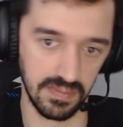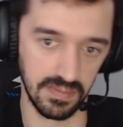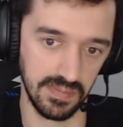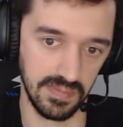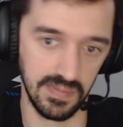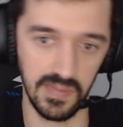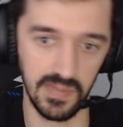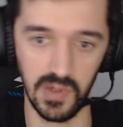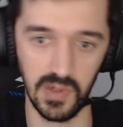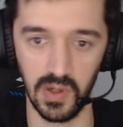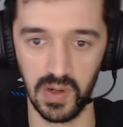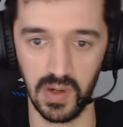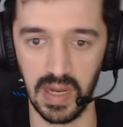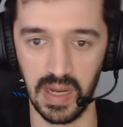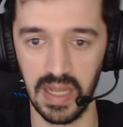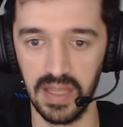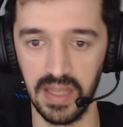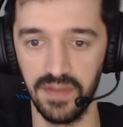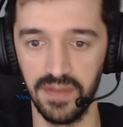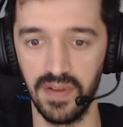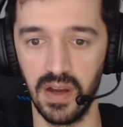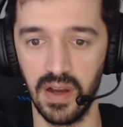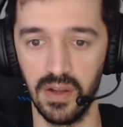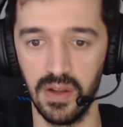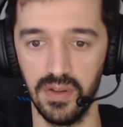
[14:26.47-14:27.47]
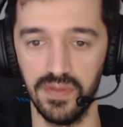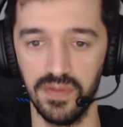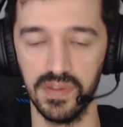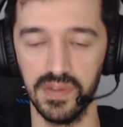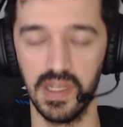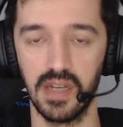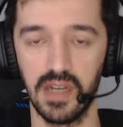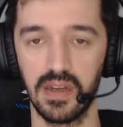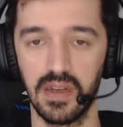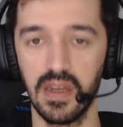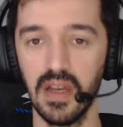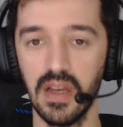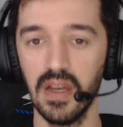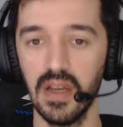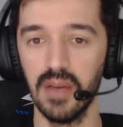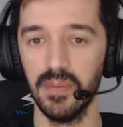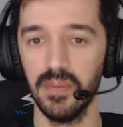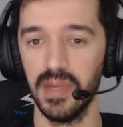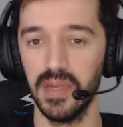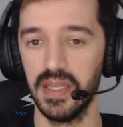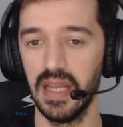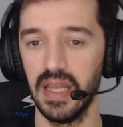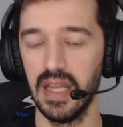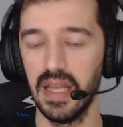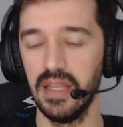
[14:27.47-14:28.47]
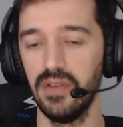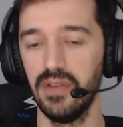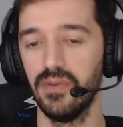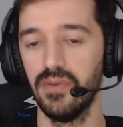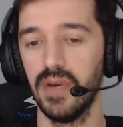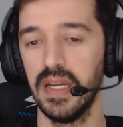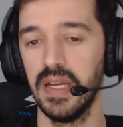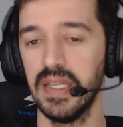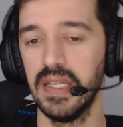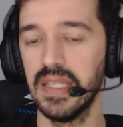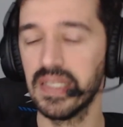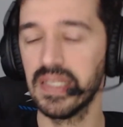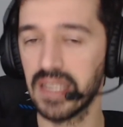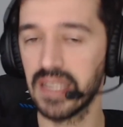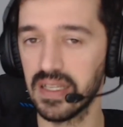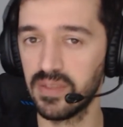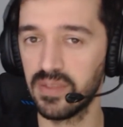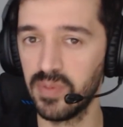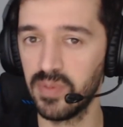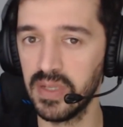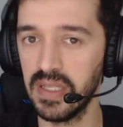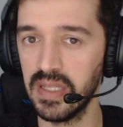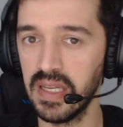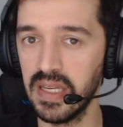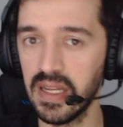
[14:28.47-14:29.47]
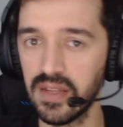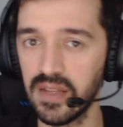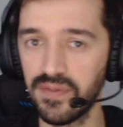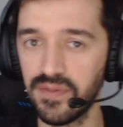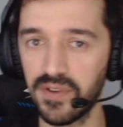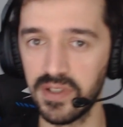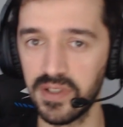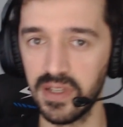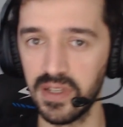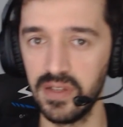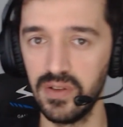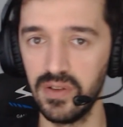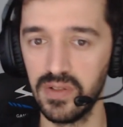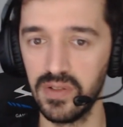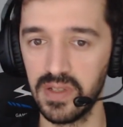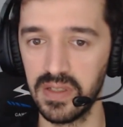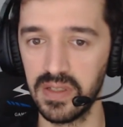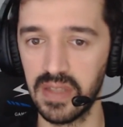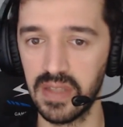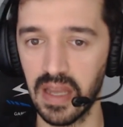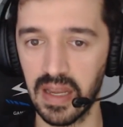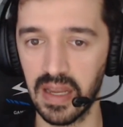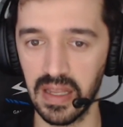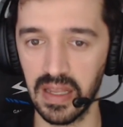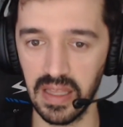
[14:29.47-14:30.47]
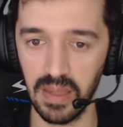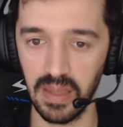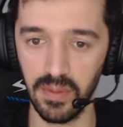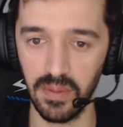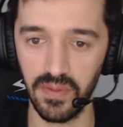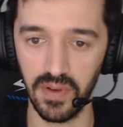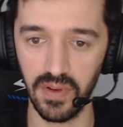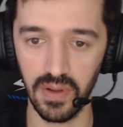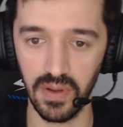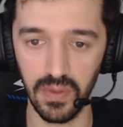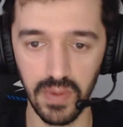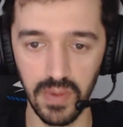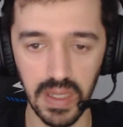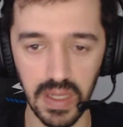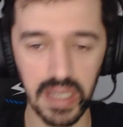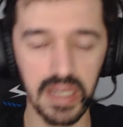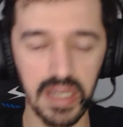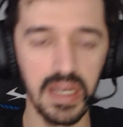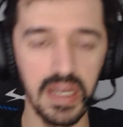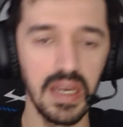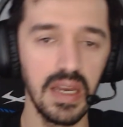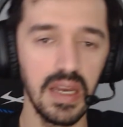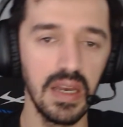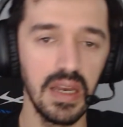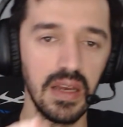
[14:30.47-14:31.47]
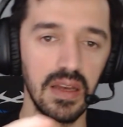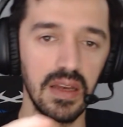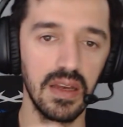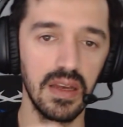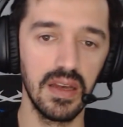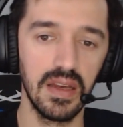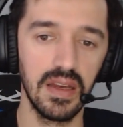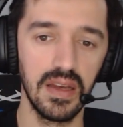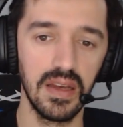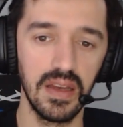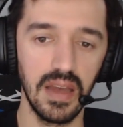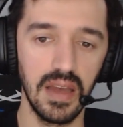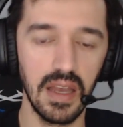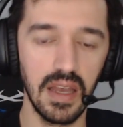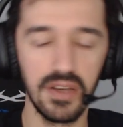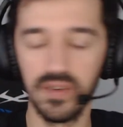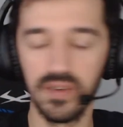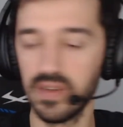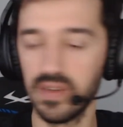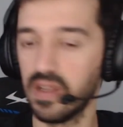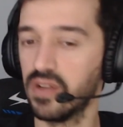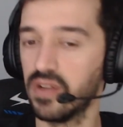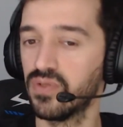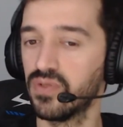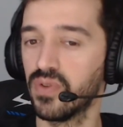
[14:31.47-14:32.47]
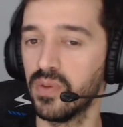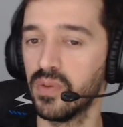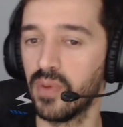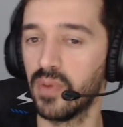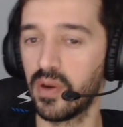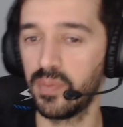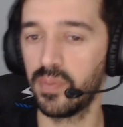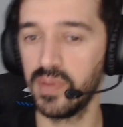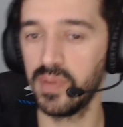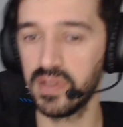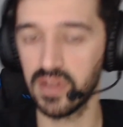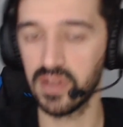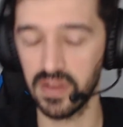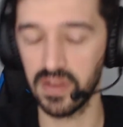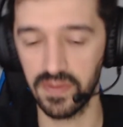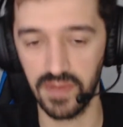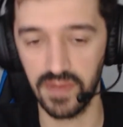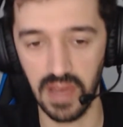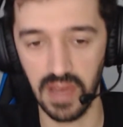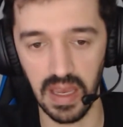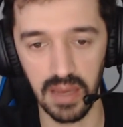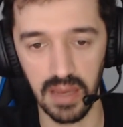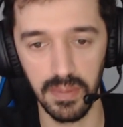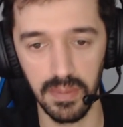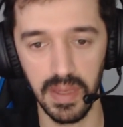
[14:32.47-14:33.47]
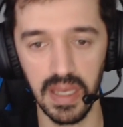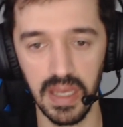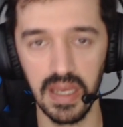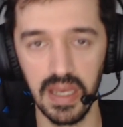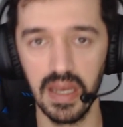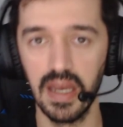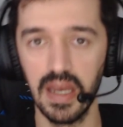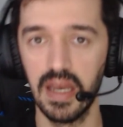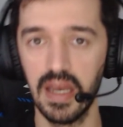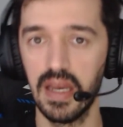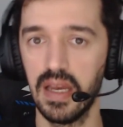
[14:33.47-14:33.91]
you're kind of out of luck. But anyway, this has been it for the news in tech and gaming for the week. Actually, there is one more piece of gaming.